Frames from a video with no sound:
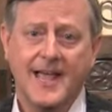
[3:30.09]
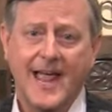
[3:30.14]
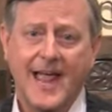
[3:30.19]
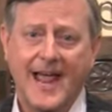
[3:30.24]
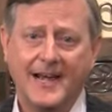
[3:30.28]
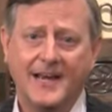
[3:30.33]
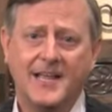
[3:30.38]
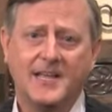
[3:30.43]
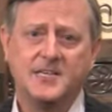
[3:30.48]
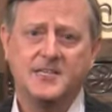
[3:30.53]

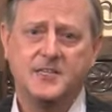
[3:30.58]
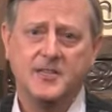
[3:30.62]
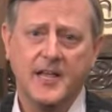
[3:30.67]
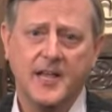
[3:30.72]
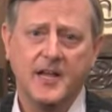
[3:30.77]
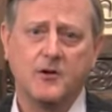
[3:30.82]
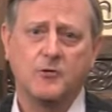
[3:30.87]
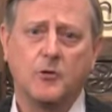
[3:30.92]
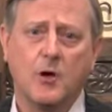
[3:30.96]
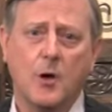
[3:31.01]
And as
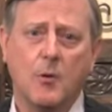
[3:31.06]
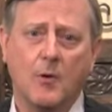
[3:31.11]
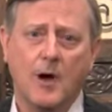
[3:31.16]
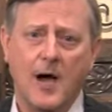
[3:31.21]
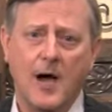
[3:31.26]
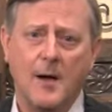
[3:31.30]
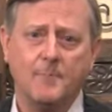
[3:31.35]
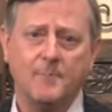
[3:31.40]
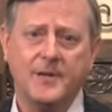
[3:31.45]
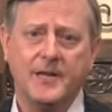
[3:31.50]
they grow
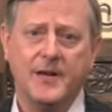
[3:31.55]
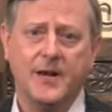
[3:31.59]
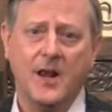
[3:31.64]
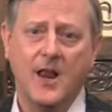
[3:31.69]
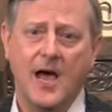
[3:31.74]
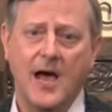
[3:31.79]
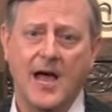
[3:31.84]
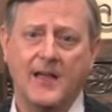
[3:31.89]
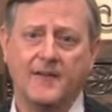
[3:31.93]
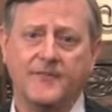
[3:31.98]
up in
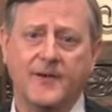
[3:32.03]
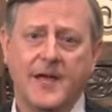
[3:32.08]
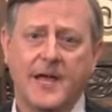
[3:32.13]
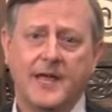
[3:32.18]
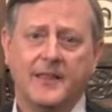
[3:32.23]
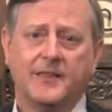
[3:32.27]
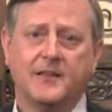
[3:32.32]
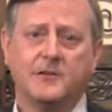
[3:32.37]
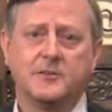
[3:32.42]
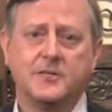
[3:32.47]
life,
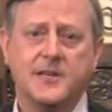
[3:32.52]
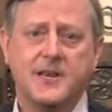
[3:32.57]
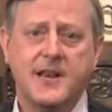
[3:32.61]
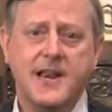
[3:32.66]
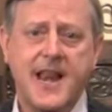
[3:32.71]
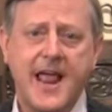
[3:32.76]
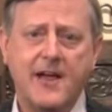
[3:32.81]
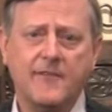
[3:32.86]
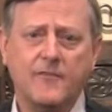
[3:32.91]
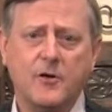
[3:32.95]
there's
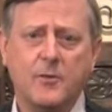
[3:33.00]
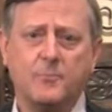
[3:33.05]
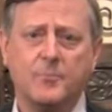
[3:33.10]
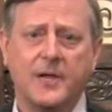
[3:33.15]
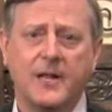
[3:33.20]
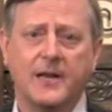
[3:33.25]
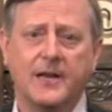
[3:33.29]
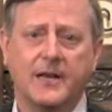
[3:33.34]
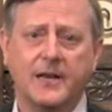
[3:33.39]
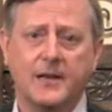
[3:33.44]
never
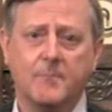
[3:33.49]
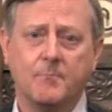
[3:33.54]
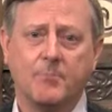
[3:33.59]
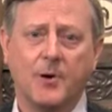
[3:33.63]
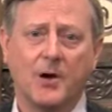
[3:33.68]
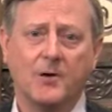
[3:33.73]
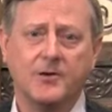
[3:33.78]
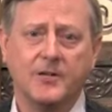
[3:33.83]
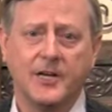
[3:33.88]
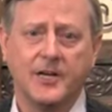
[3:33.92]
been an
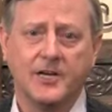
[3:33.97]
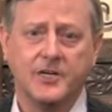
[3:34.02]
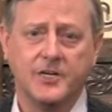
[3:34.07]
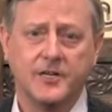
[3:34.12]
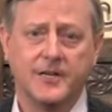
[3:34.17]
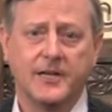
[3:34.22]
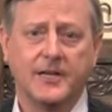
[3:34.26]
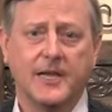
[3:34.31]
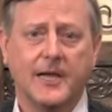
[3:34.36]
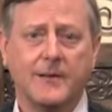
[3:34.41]

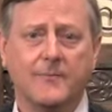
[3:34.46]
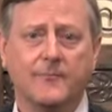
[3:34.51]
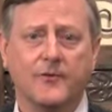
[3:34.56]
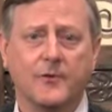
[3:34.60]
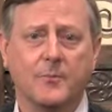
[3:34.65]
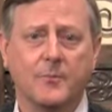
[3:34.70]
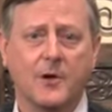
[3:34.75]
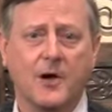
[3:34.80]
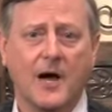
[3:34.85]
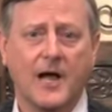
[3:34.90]
impartation that came
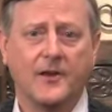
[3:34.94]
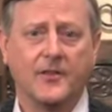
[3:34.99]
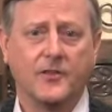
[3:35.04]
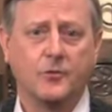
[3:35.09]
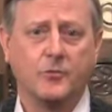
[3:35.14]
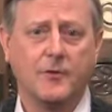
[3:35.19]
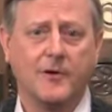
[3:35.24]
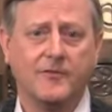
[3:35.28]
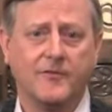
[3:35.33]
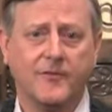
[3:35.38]
from God
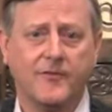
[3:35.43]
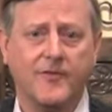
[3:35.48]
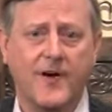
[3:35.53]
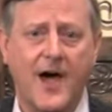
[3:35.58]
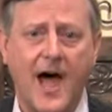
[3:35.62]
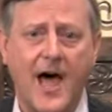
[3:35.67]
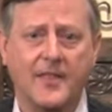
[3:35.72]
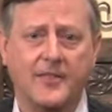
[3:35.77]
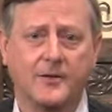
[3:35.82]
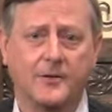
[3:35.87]
through a
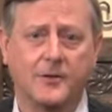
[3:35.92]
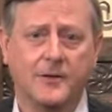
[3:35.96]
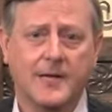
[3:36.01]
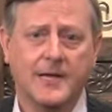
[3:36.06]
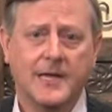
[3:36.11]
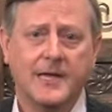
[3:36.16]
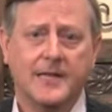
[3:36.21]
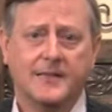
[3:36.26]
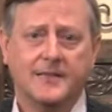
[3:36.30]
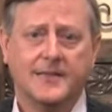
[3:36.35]
father
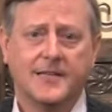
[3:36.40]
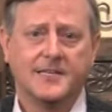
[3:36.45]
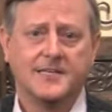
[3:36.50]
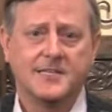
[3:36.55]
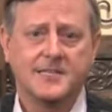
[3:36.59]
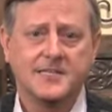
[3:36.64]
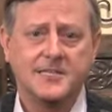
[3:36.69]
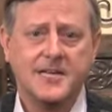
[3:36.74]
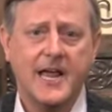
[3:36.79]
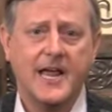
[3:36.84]
that
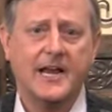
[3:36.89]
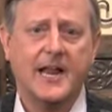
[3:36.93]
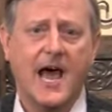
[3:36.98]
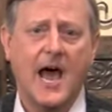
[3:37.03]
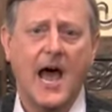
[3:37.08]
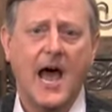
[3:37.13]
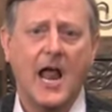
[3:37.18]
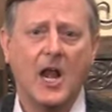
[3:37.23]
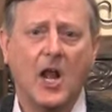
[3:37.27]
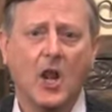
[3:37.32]
said,
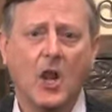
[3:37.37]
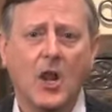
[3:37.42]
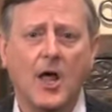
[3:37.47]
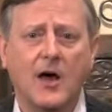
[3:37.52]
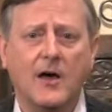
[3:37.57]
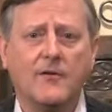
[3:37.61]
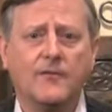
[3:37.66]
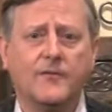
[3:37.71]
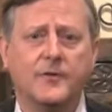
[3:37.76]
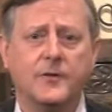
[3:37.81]
I
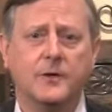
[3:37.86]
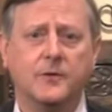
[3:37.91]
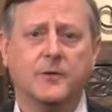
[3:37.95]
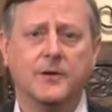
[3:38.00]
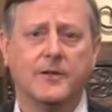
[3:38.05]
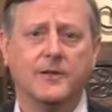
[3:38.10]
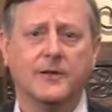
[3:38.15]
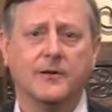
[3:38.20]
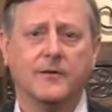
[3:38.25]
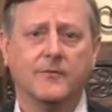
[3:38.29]
love you,
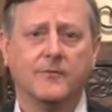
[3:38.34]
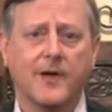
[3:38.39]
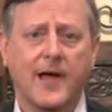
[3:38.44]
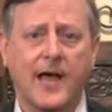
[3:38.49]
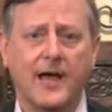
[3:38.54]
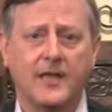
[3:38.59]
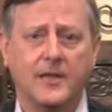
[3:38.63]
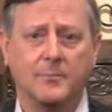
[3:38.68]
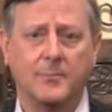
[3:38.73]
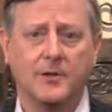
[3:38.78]
you're
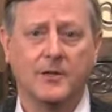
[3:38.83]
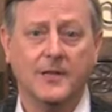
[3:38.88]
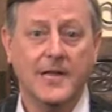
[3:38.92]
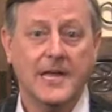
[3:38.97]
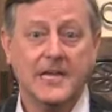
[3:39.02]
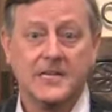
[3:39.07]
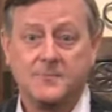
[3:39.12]
valuable.